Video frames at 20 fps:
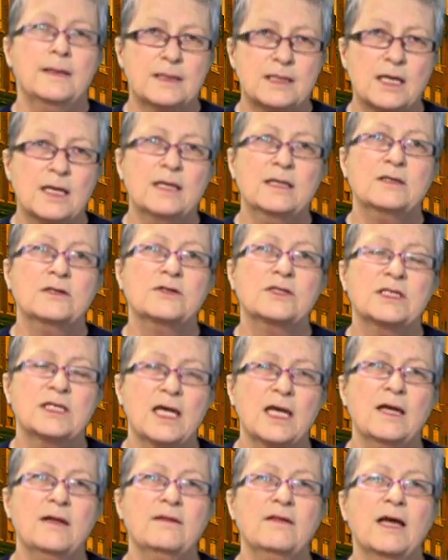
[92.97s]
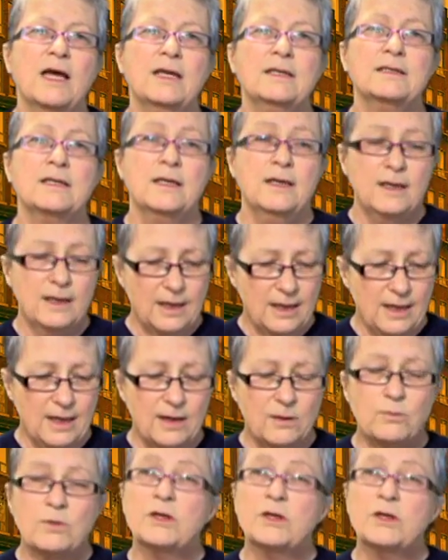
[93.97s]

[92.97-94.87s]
to understand that uh,